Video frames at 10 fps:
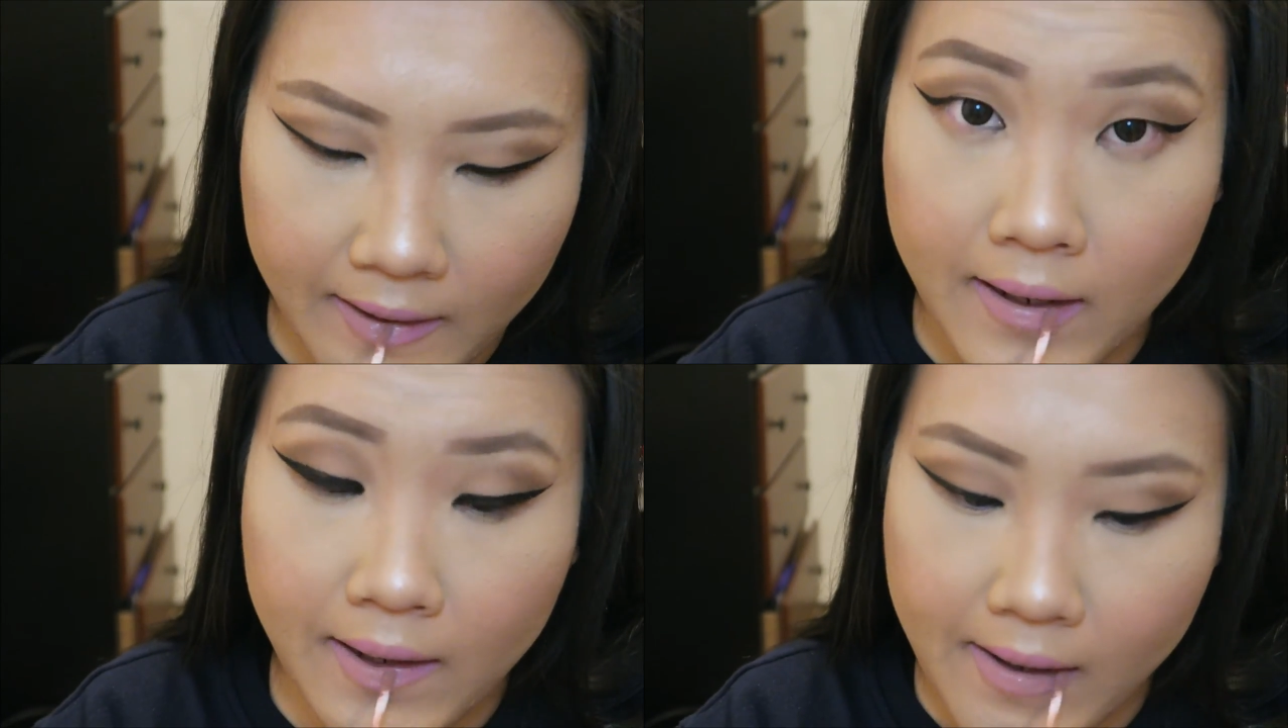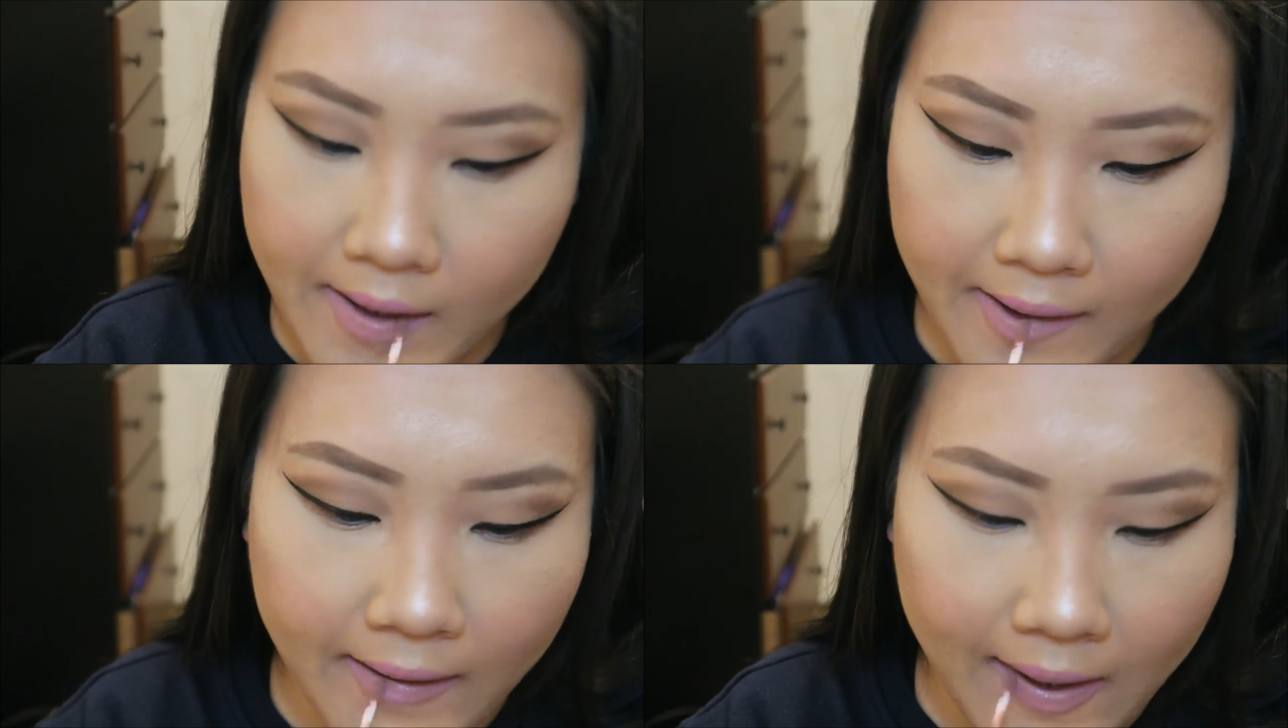And then
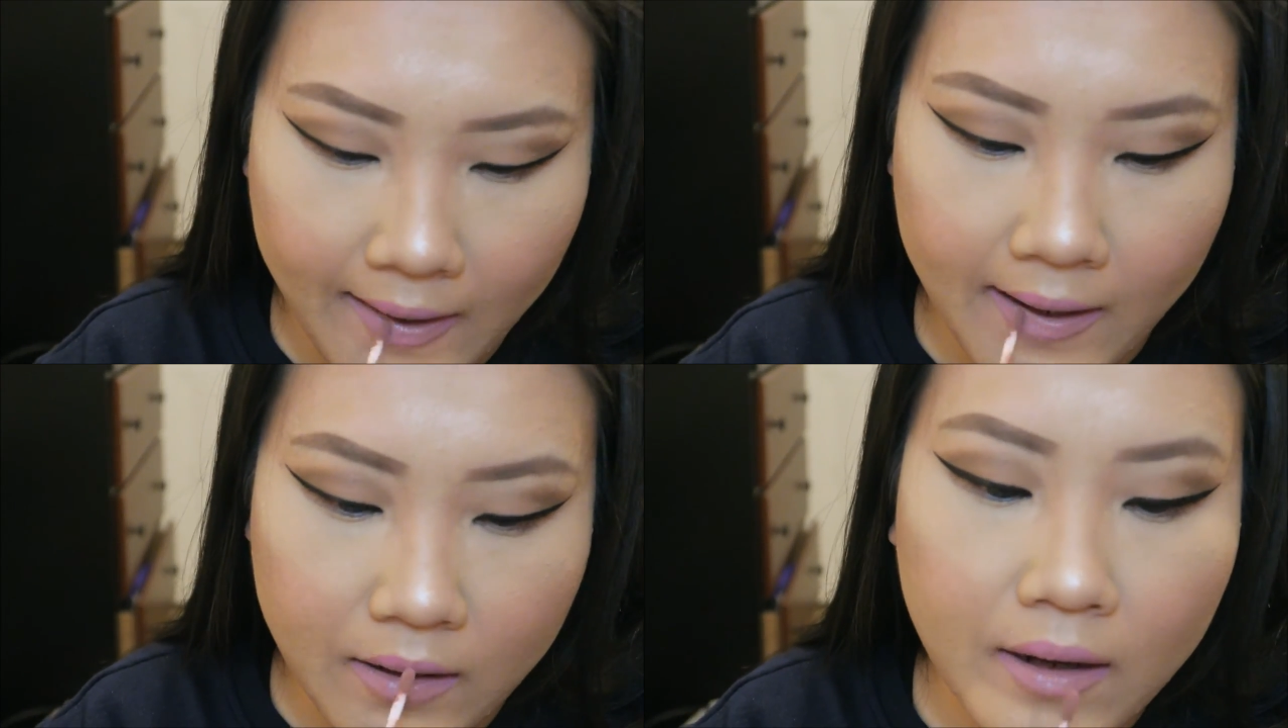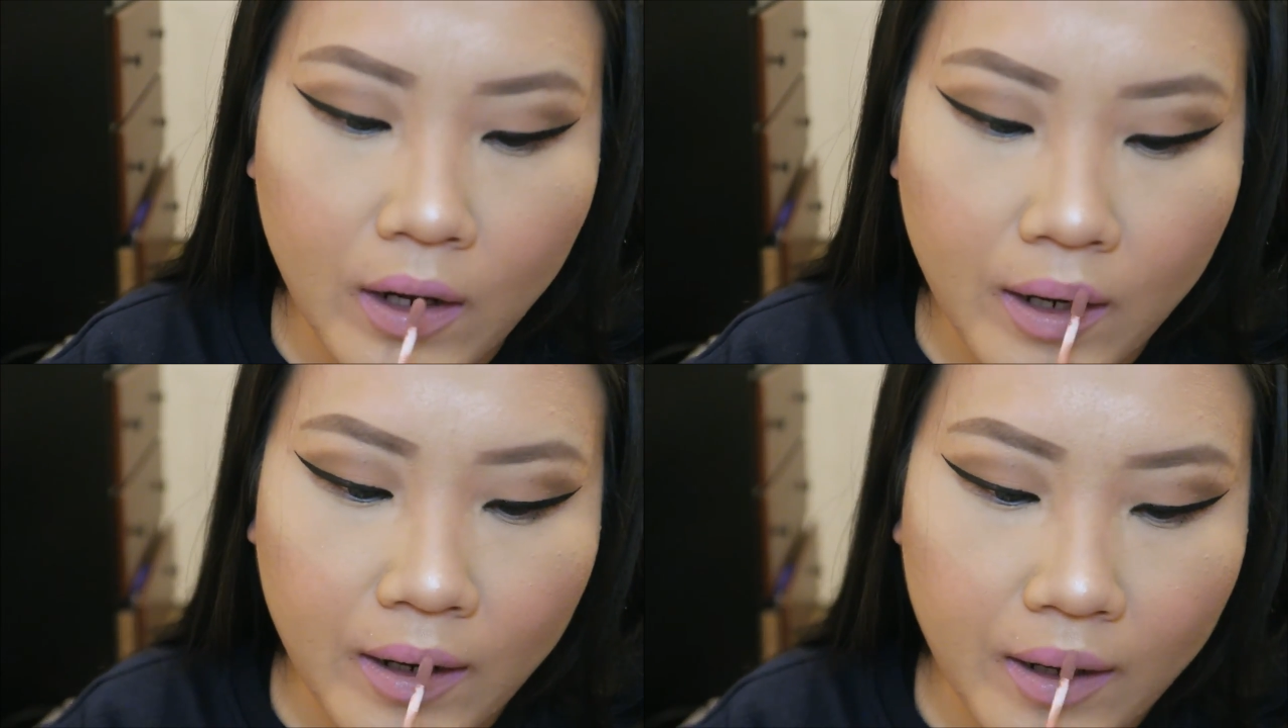I'm applying
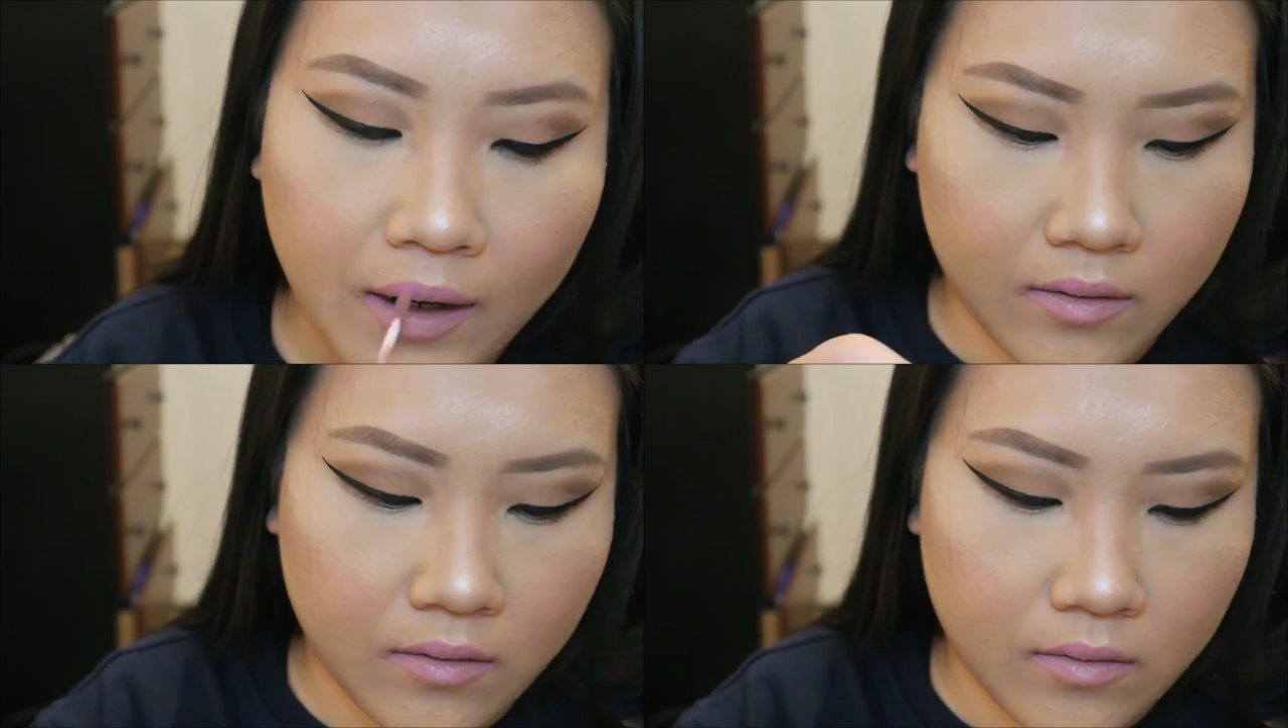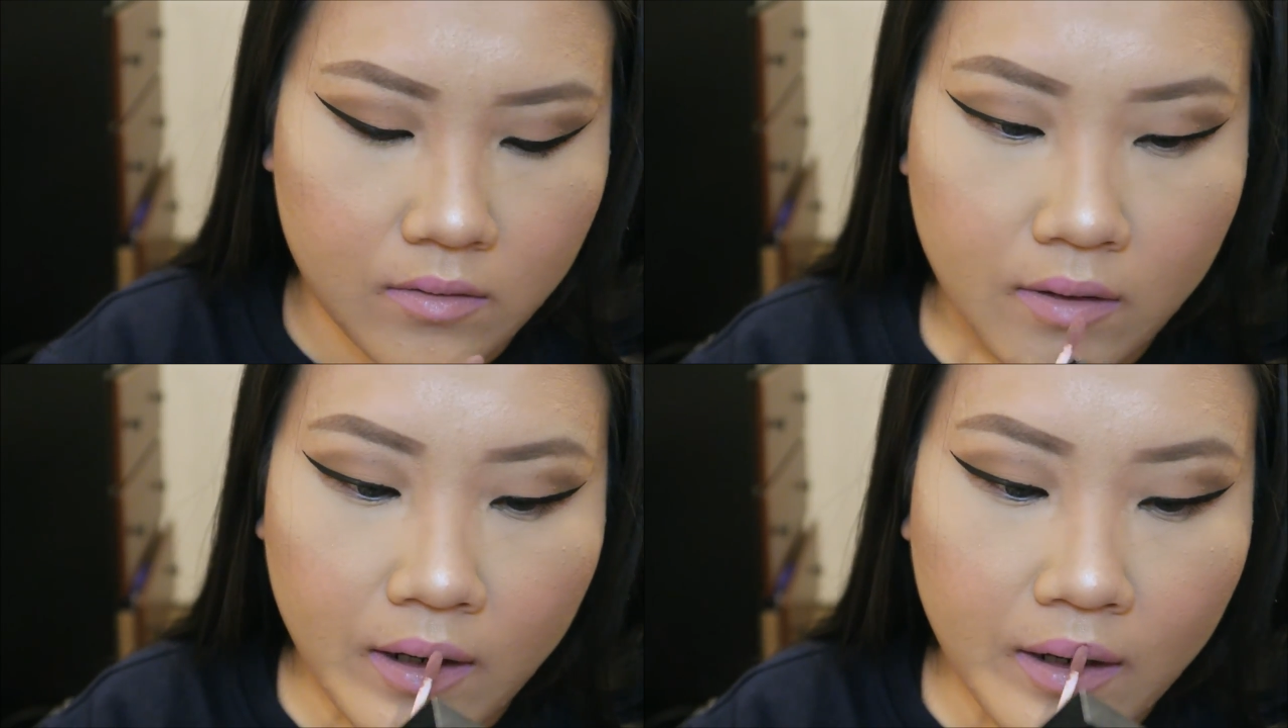on
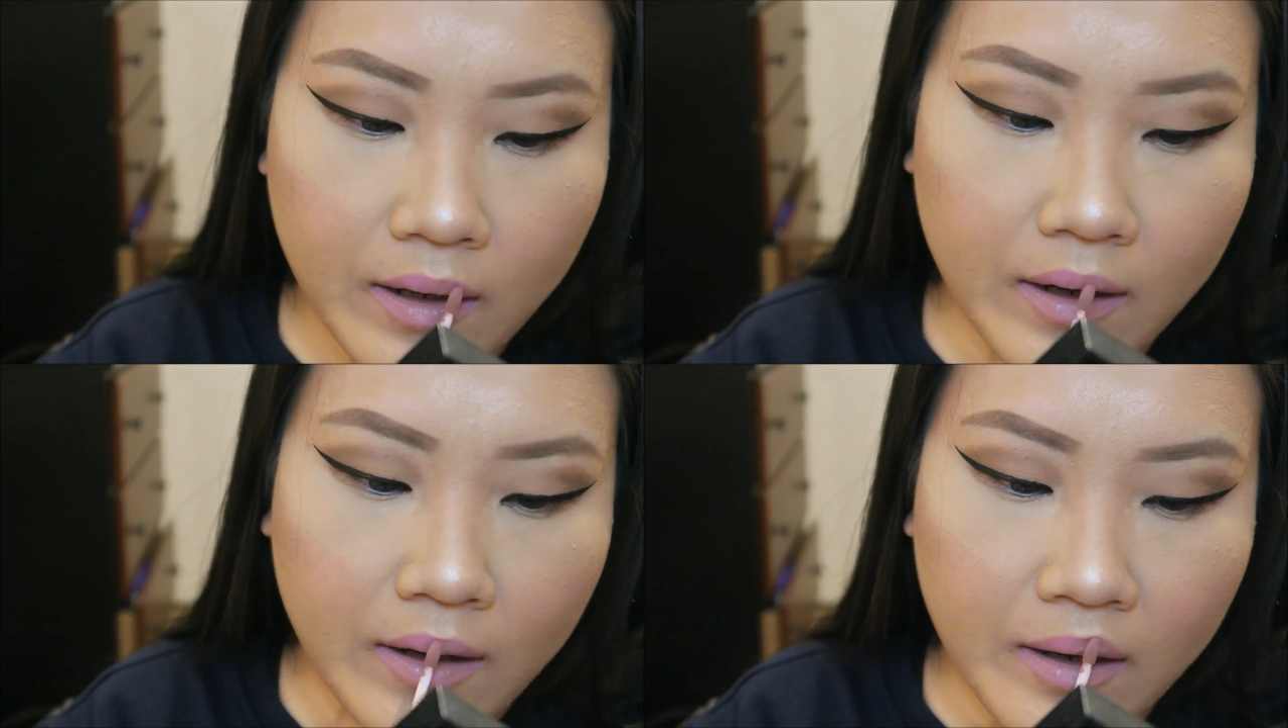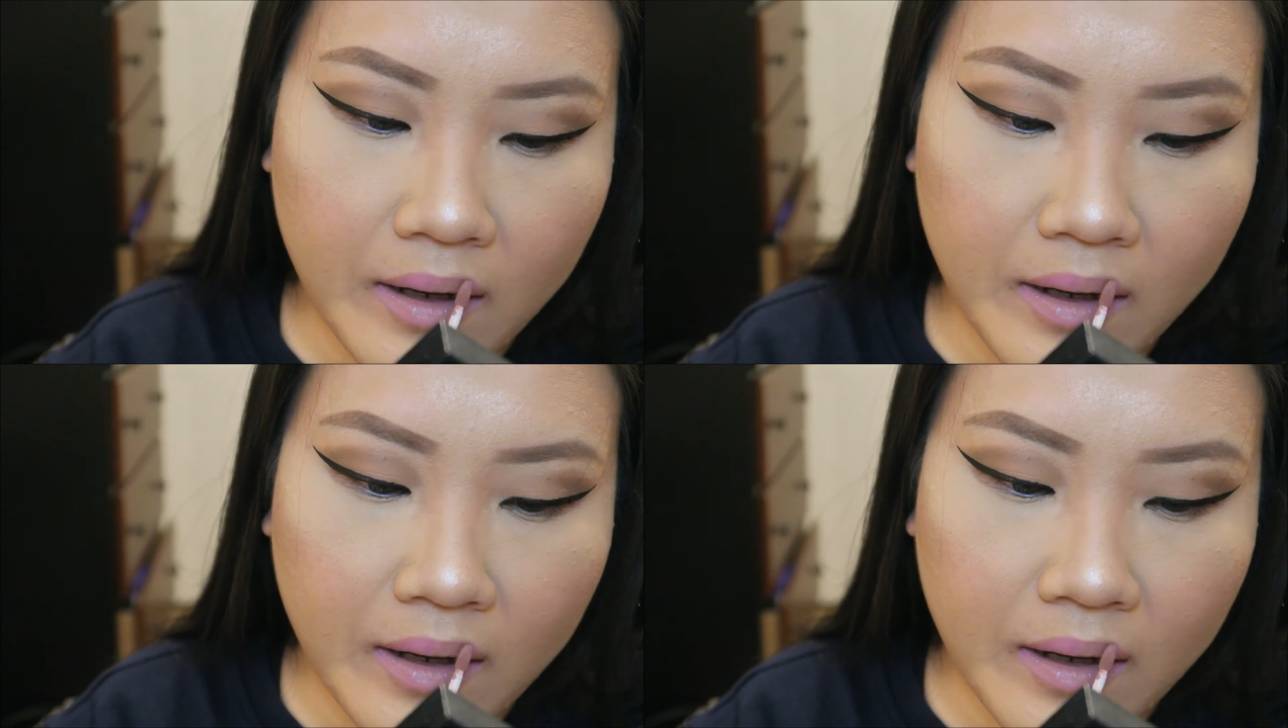Colourpop,